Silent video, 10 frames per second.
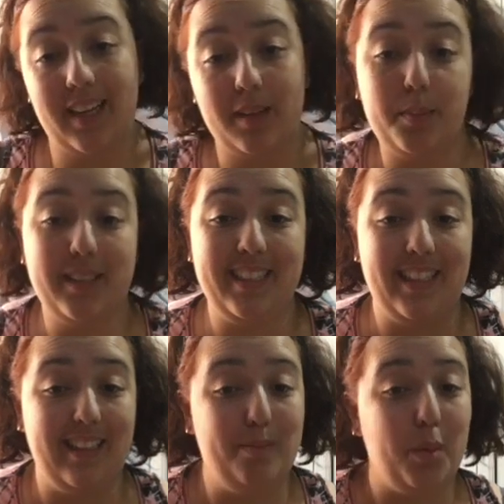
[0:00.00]
at a
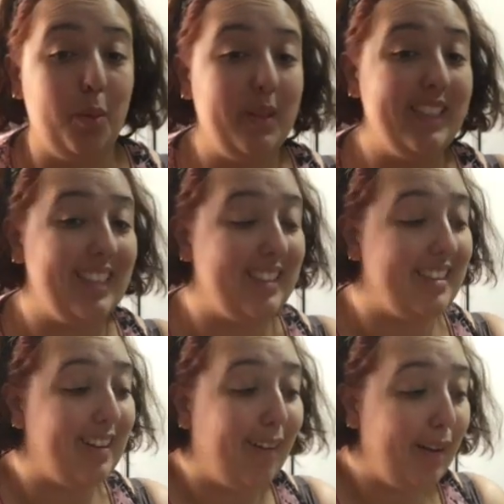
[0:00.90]
particular moment
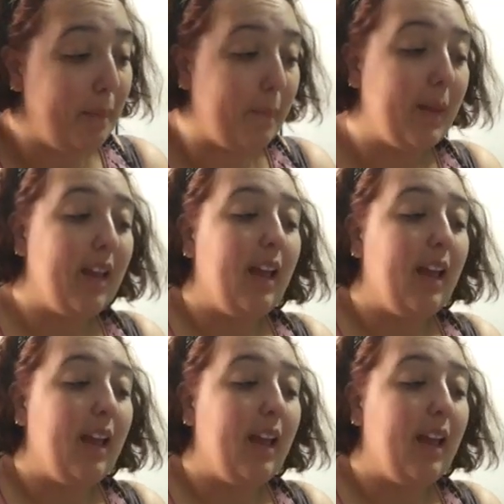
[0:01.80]
in time.